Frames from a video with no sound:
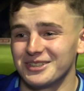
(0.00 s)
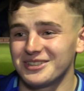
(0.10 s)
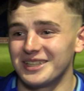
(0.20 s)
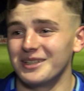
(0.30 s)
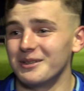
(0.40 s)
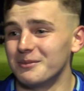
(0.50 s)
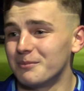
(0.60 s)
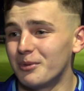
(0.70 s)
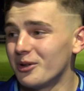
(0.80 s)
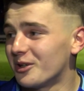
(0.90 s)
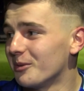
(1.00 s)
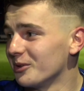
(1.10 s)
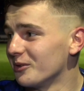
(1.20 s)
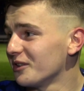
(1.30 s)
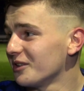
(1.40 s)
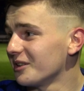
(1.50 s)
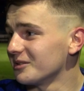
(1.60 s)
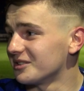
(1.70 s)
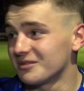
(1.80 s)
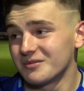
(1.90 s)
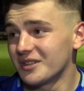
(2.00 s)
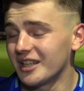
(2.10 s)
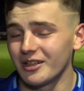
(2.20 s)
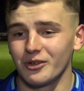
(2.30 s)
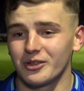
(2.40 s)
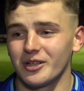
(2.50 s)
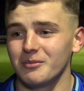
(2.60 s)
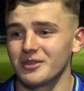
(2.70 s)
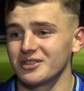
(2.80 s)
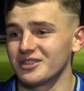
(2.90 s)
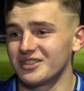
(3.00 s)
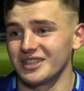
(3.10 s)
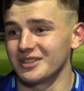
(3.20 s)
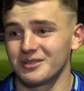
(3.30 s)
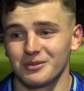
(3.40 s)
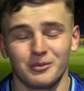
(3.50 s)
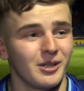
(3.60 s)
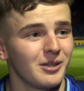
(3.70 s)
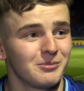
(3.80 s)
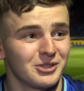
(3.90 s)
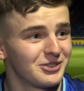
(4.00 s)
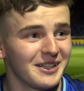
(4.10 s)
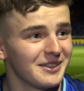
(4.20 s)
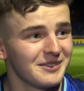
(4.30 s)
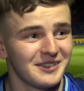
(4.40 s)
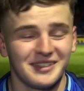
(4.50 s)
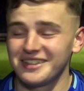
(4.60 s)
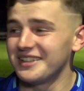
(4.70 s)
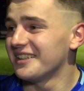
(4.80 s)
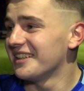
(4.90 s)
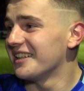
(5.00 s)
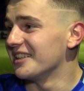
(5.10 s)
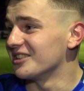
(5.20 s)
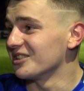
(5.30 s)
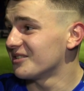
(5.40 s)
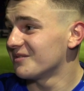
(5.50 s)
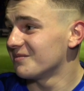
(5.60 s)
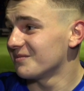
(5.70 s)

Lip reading: Just seen the ball coming over and I was had a look up and it just says, wallop, just hit it. And just